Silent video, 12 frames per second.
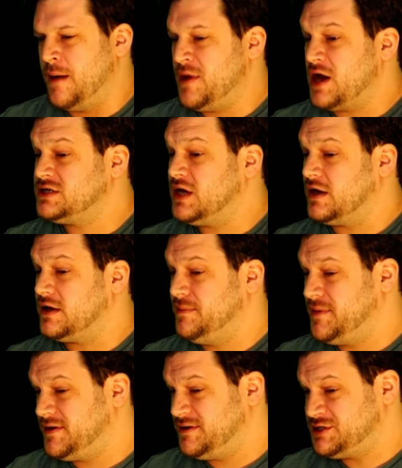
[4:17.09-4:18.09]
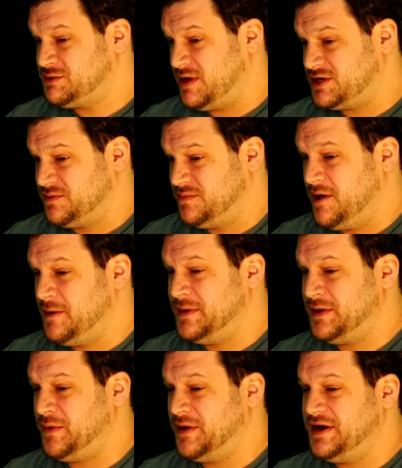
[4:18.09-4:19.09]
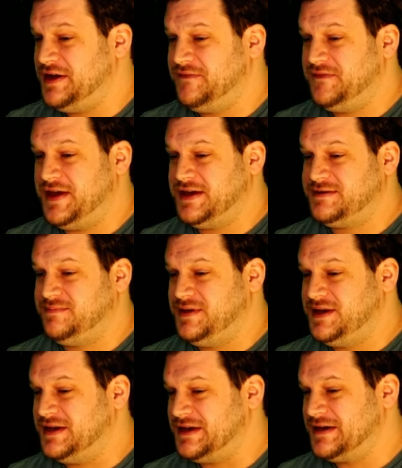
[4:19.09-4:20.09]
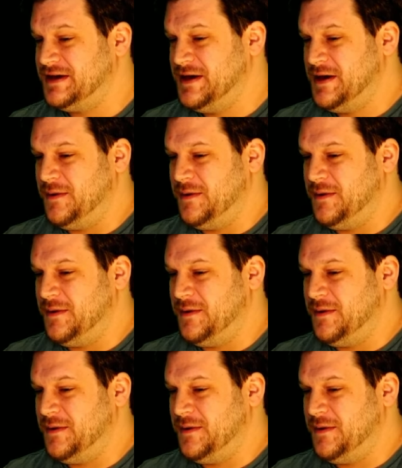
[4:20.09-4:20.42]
I'm not talking about his special moment where he faked being